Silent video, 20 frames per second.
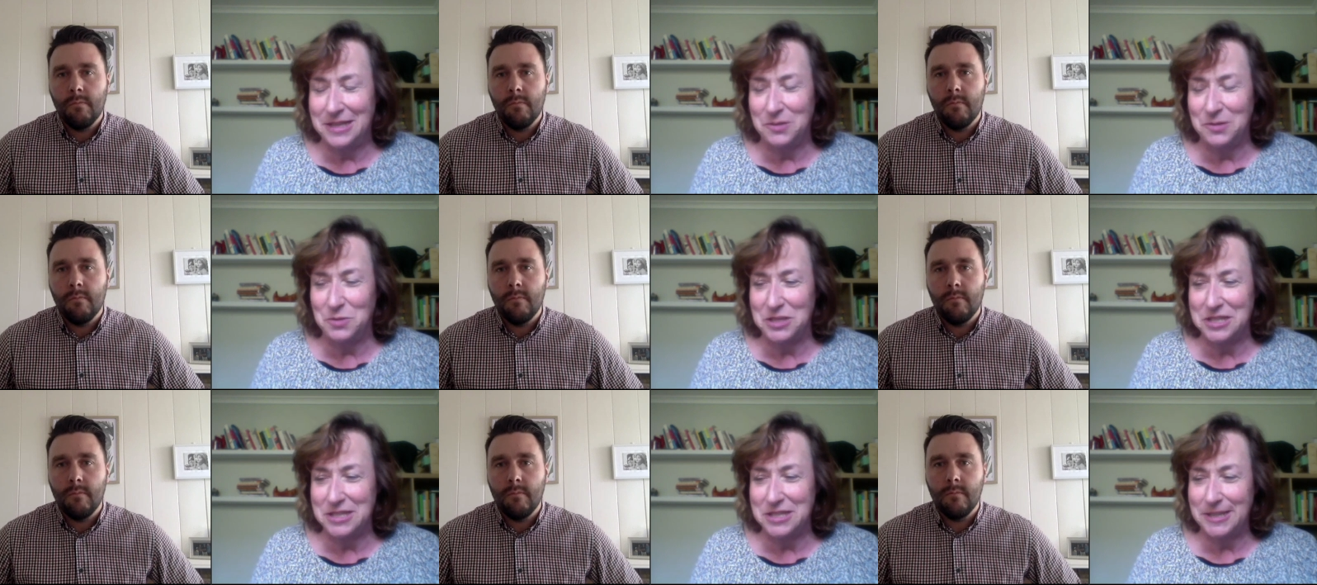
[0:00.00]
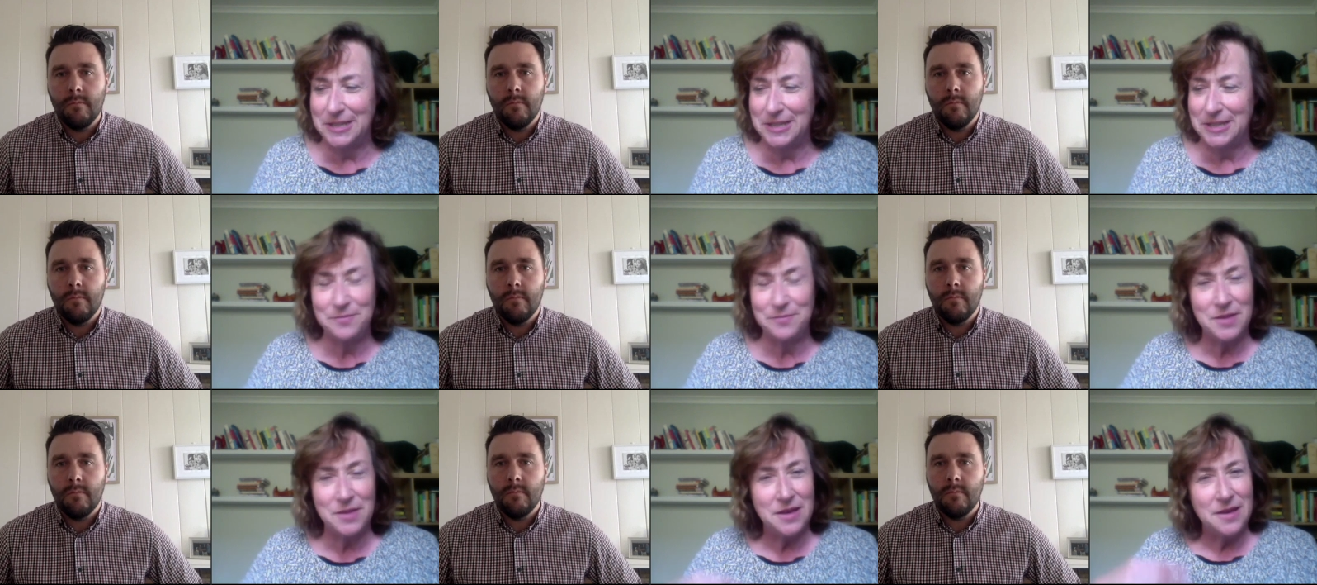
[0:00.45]
Speaker 1: one
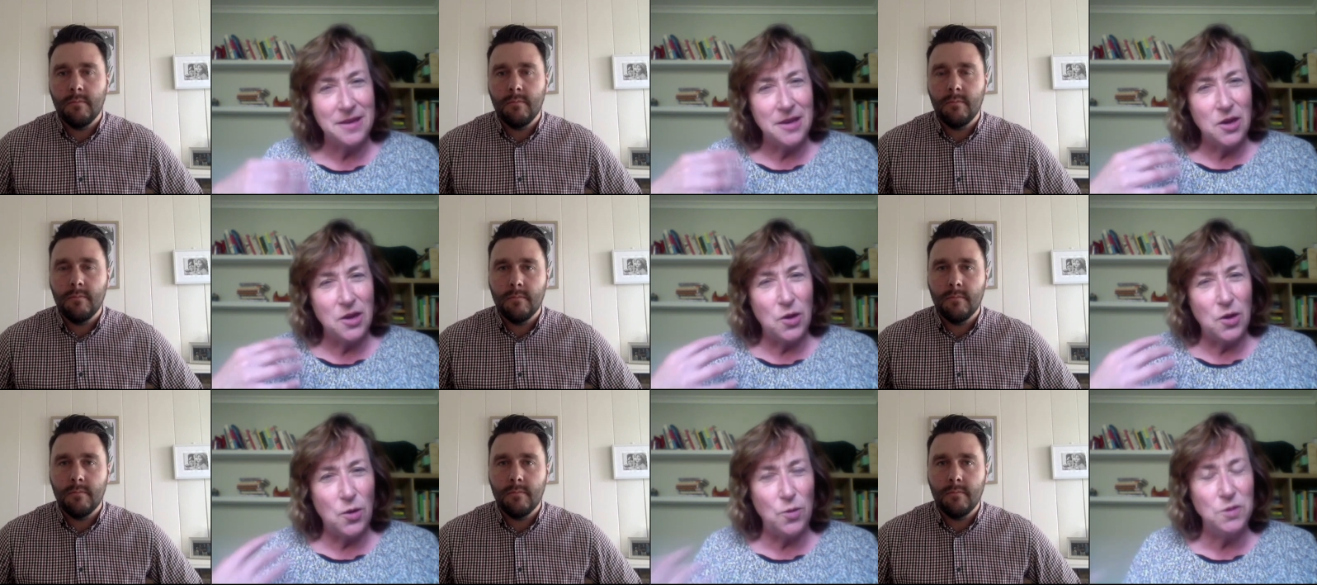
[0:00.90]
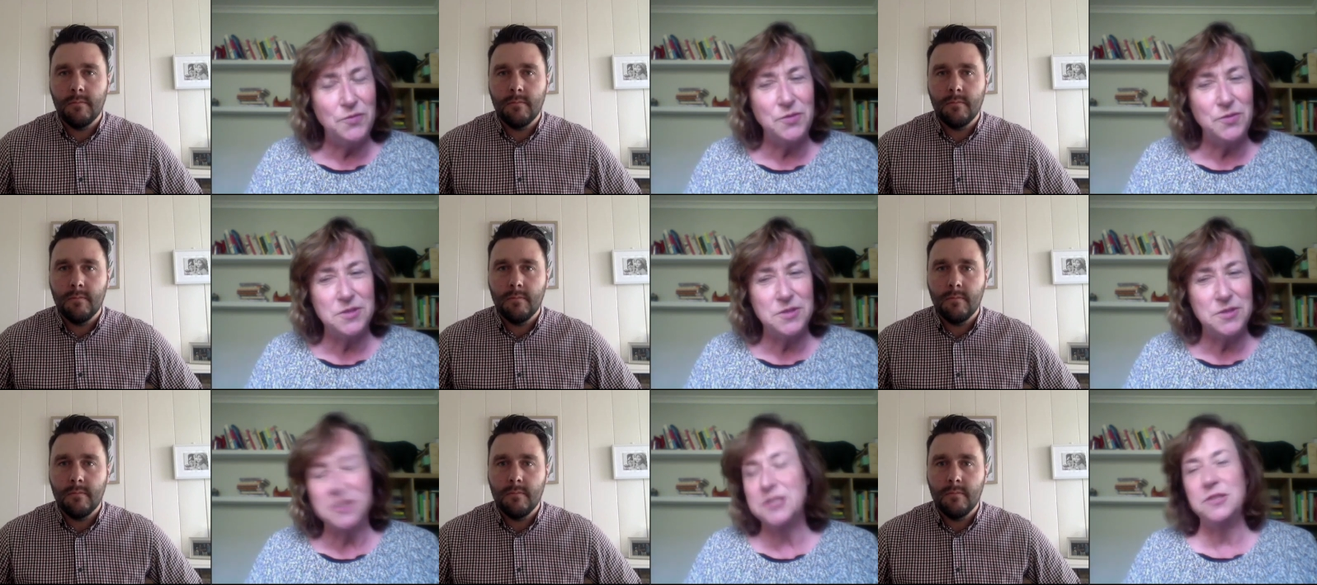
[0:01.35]
time, all of
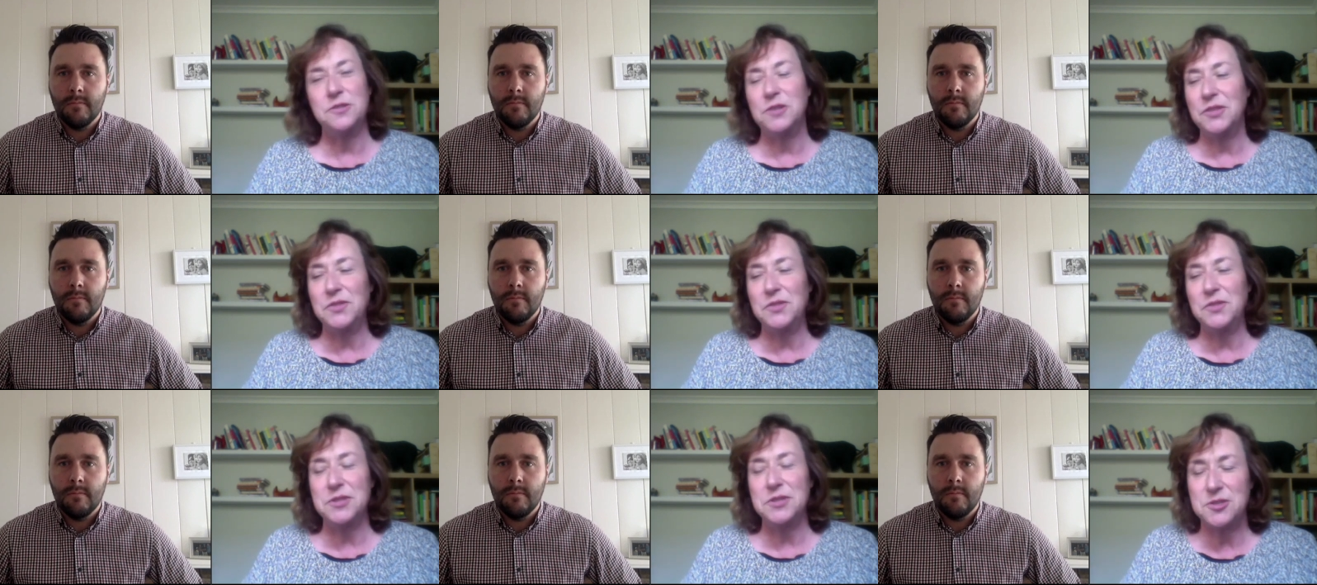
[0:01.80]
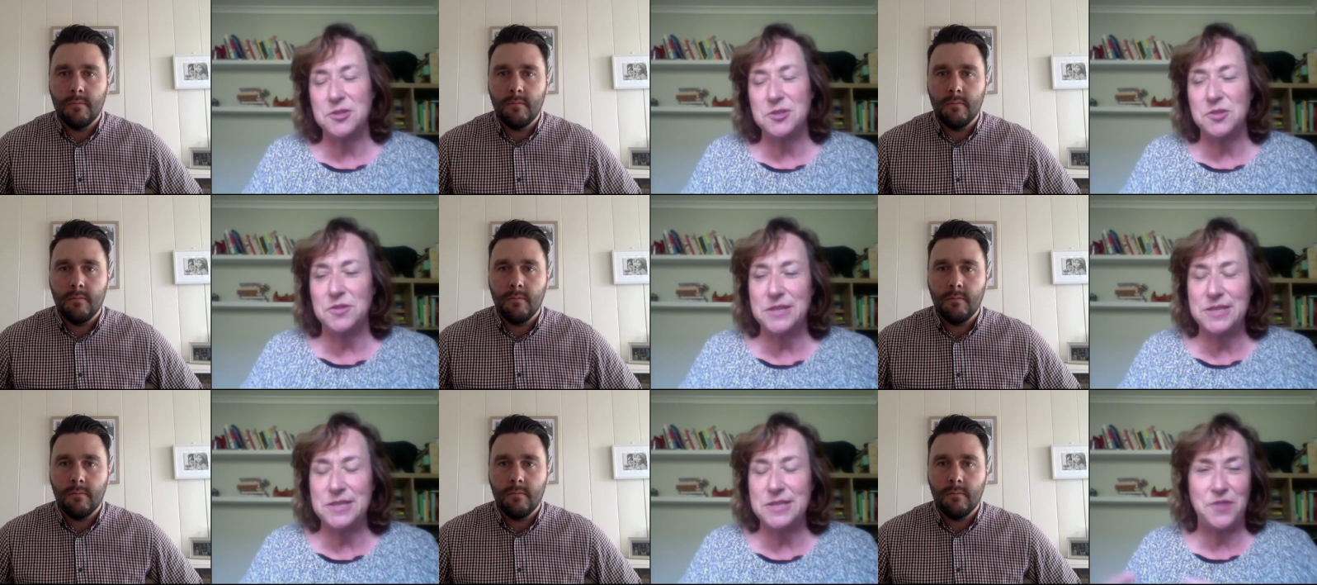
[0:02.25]
your all of your
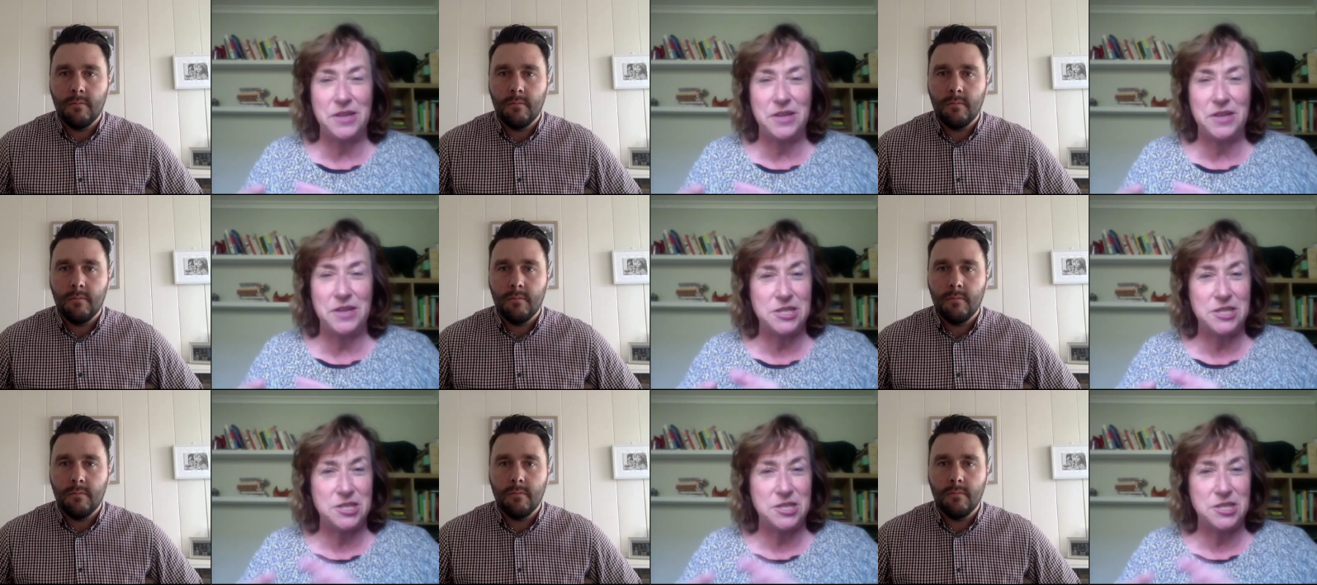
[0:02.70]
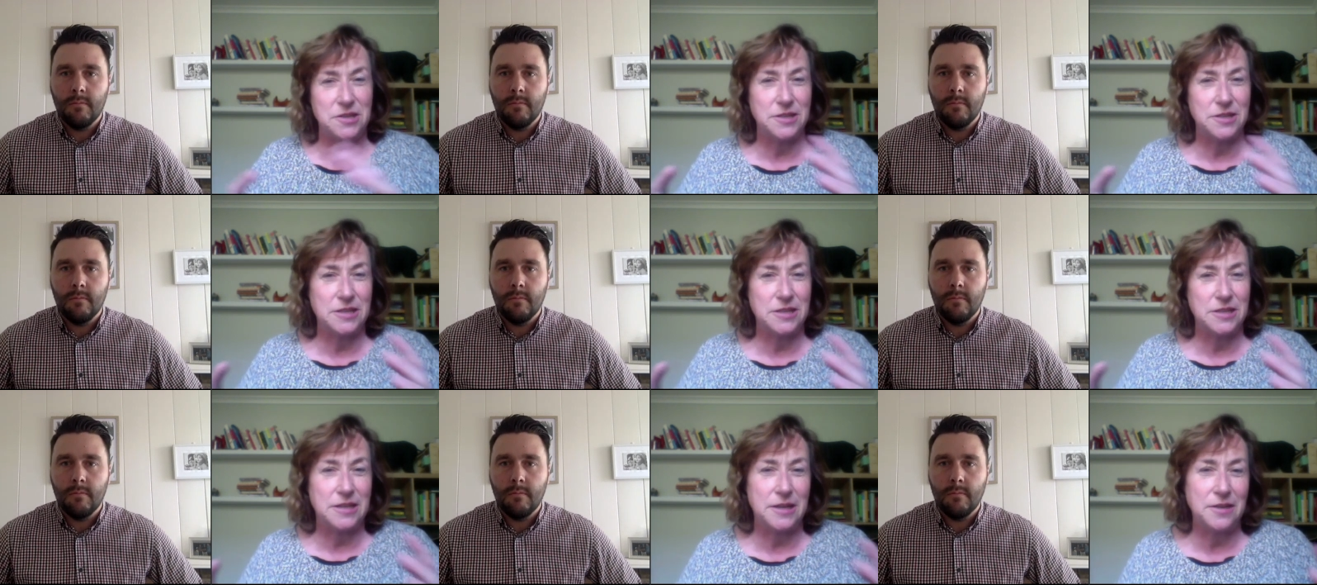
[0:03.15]
stories finish on
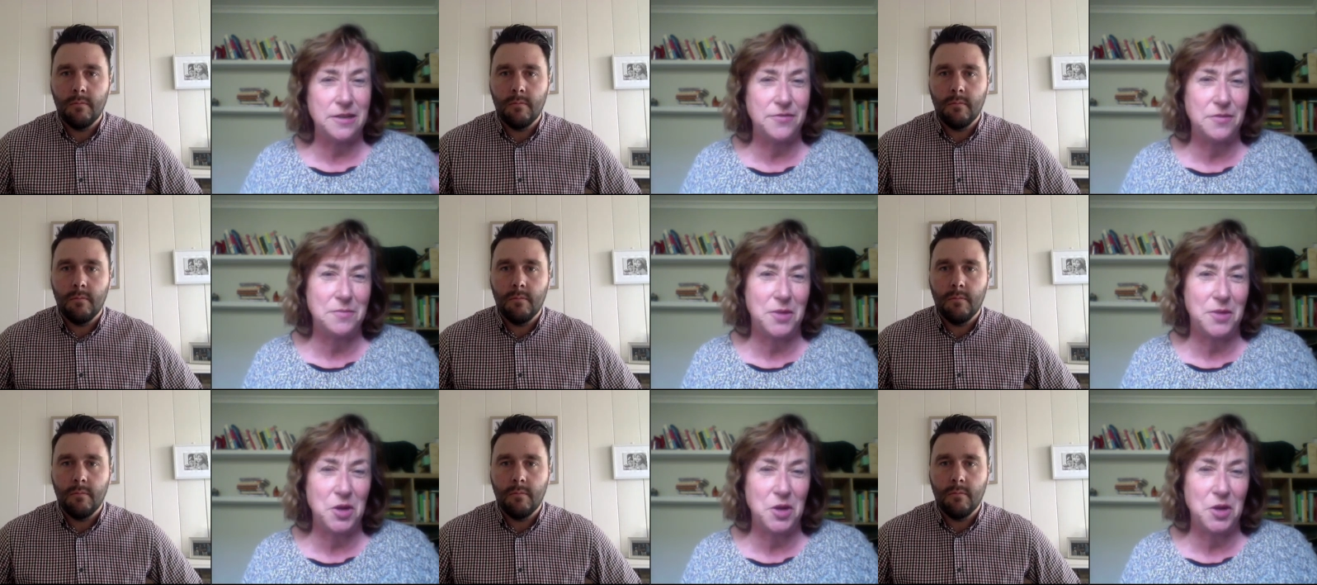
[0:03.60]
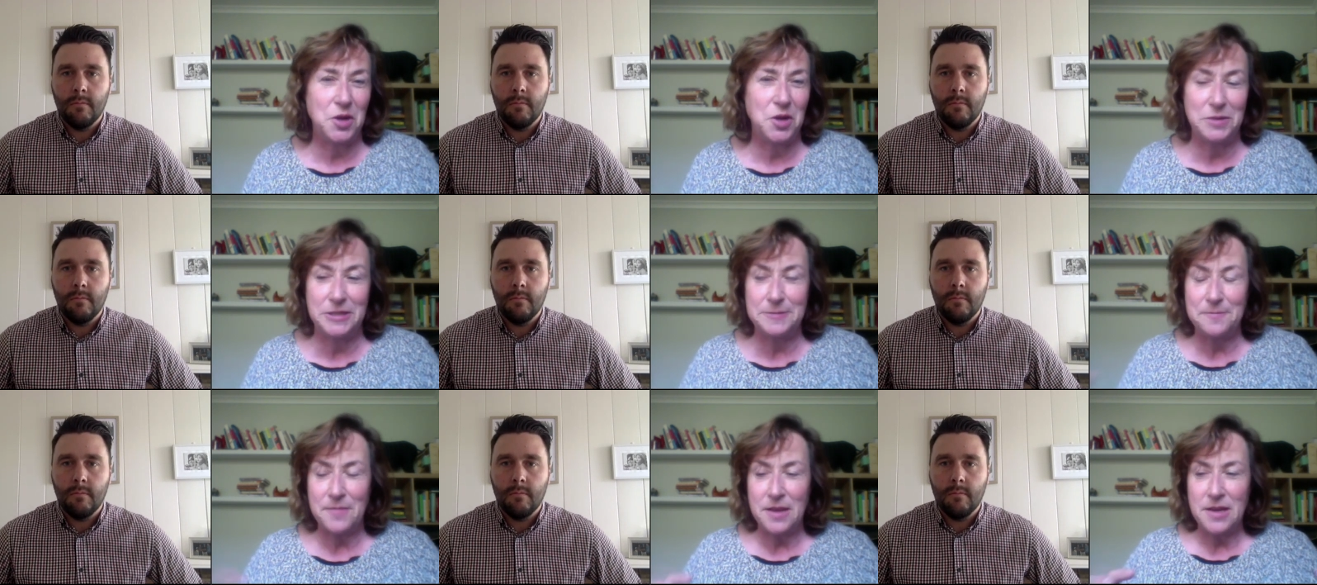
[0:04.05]
a kind of a moment